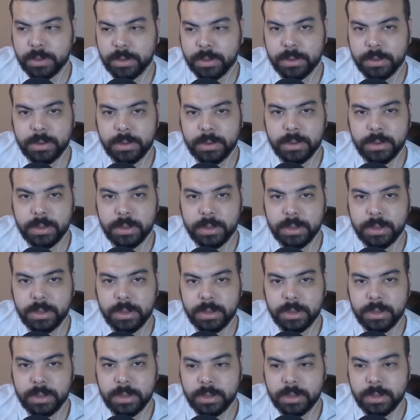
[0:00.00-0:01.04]

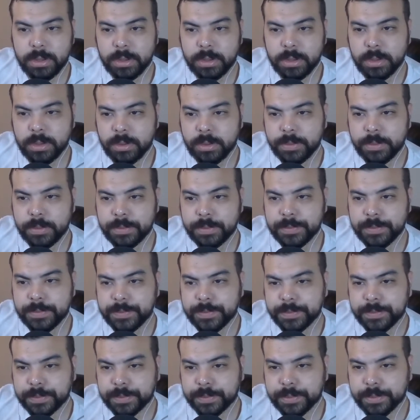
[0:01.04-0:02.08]

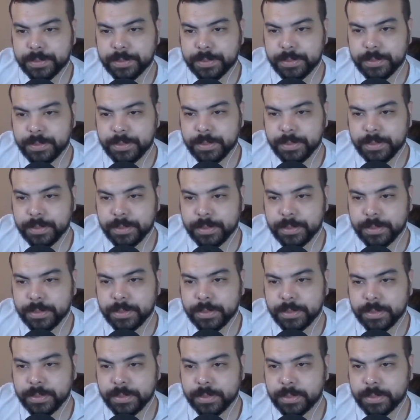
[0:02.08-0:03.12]

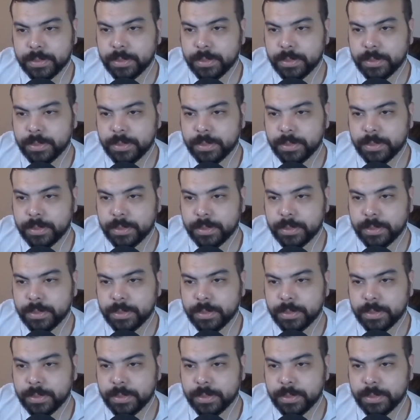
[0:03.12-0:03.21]
No one is speaking in this clip.